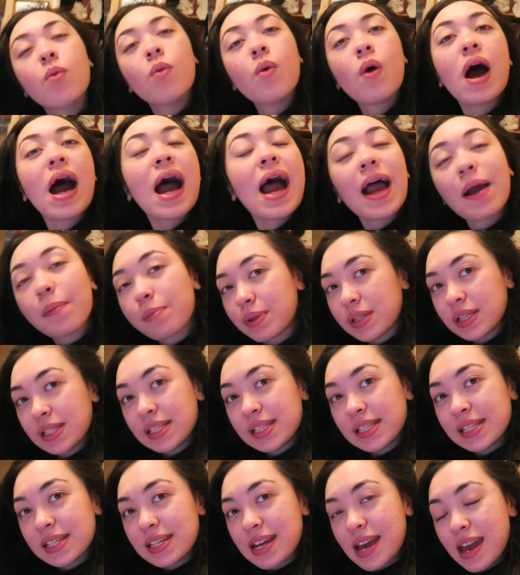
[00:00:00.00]
what
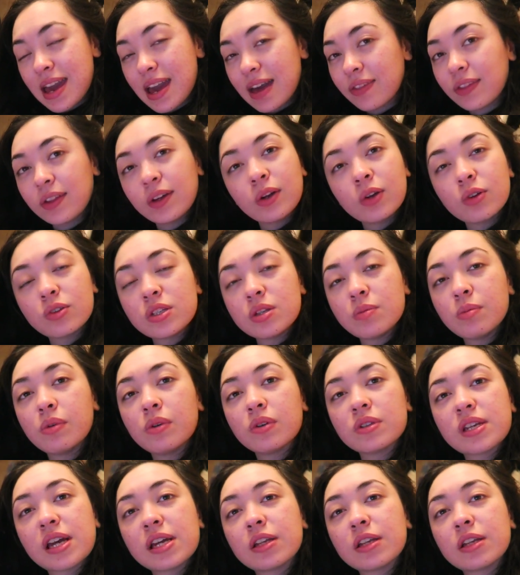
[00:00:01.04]
happened today at the Glossybox